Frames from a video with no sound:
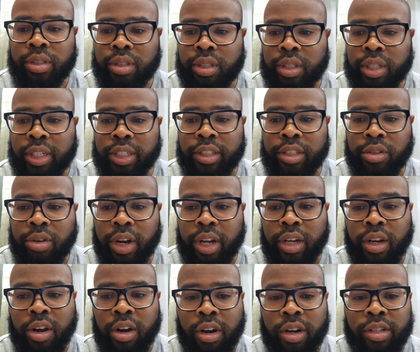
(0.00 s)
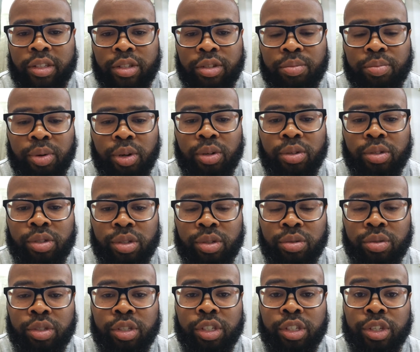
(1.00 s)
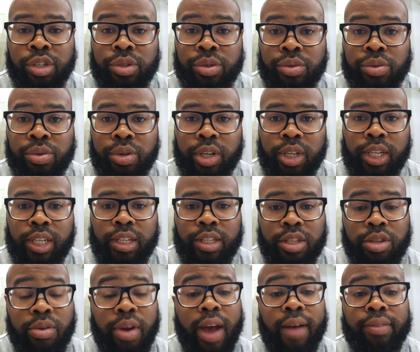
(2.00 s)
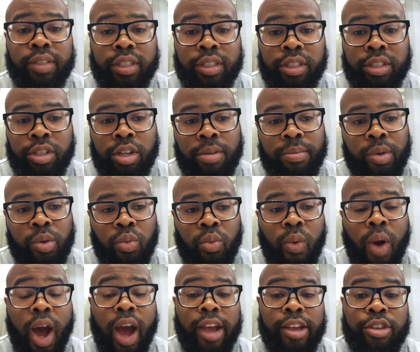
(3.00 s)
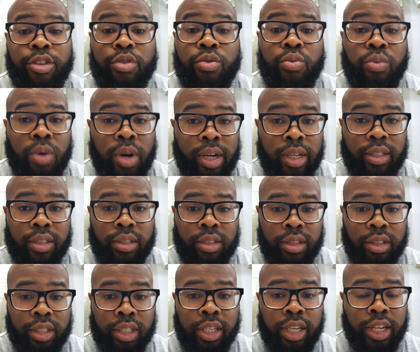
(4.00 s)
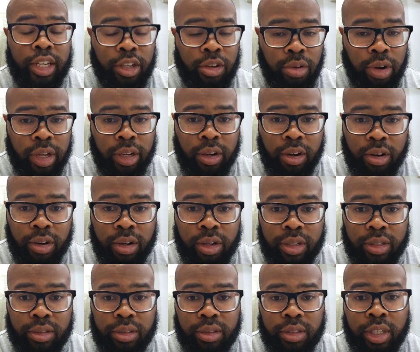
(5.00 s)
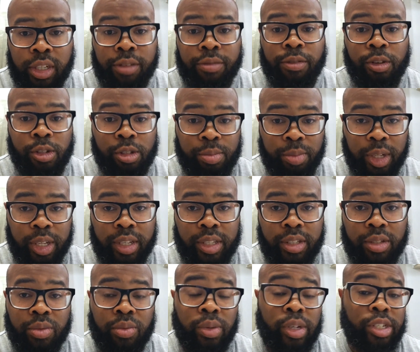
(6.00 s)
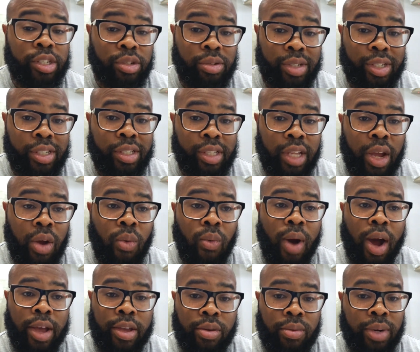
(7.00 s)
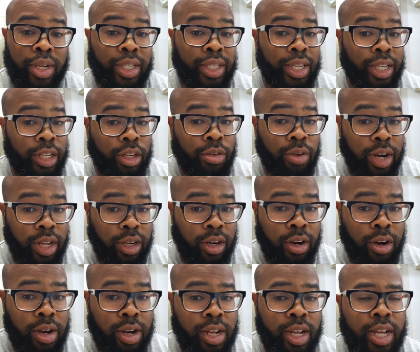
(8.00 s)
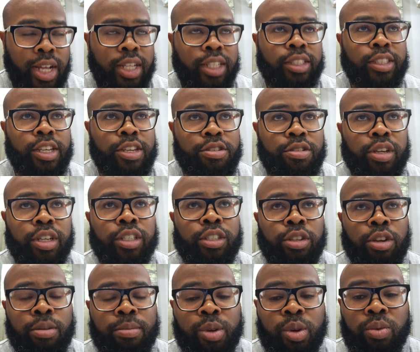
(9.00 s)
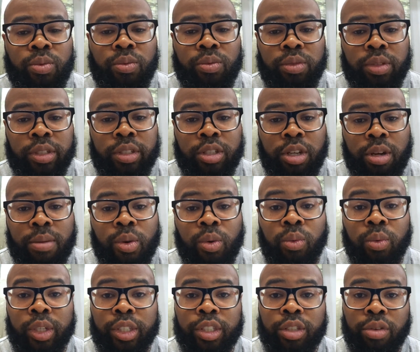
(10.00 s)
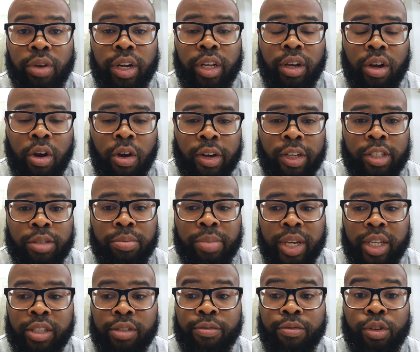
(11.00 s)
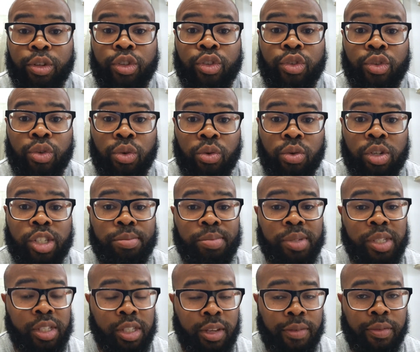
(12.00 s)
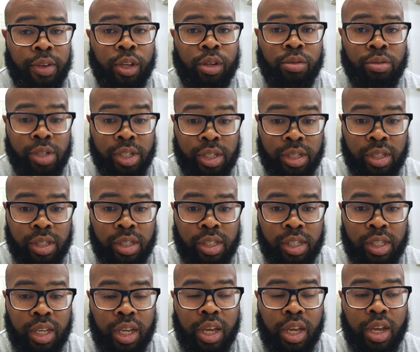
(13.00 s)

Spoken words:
because credit cards are personal to you. You have to determine why you want to get a credit card in the first place. Once you understand why you want to get a credit card, then you can determine which credit card is best for your specific reasons.